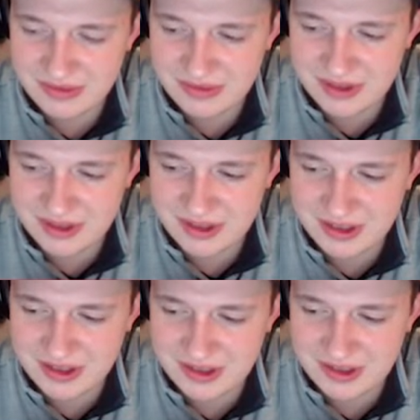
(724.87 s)

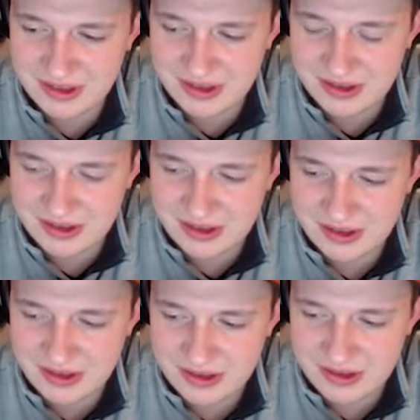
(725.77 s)

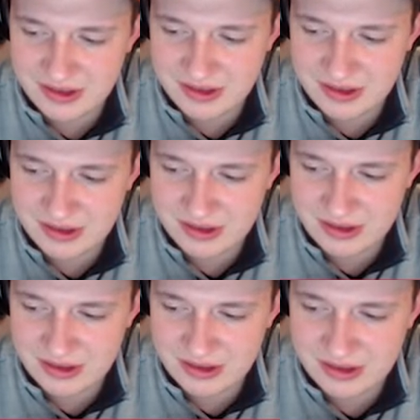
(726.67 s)

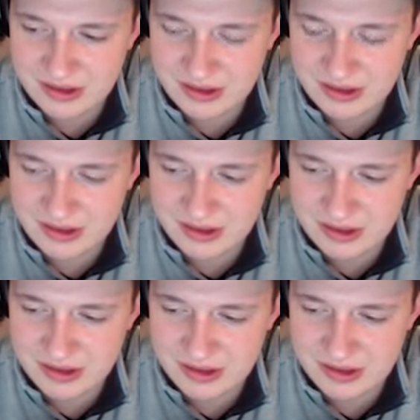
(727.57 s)

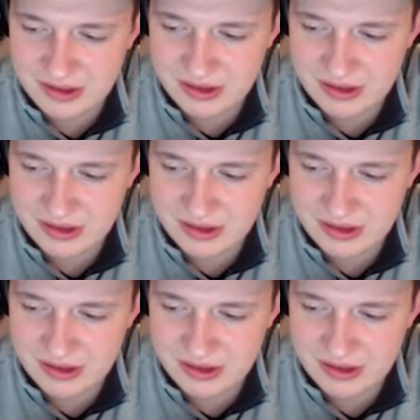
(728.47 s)
This person isn't speaking.